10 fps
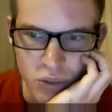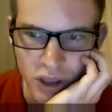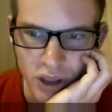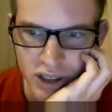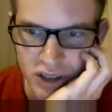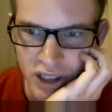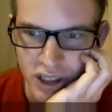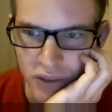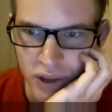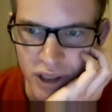one that's
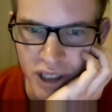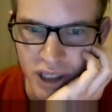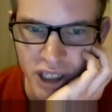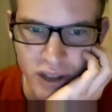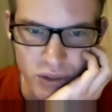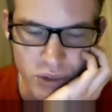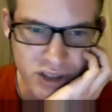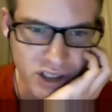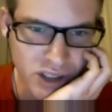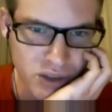negative 38 and there's one
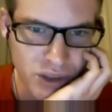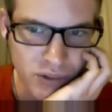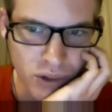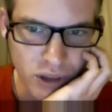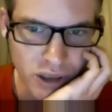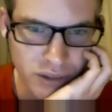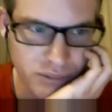that's like 24.5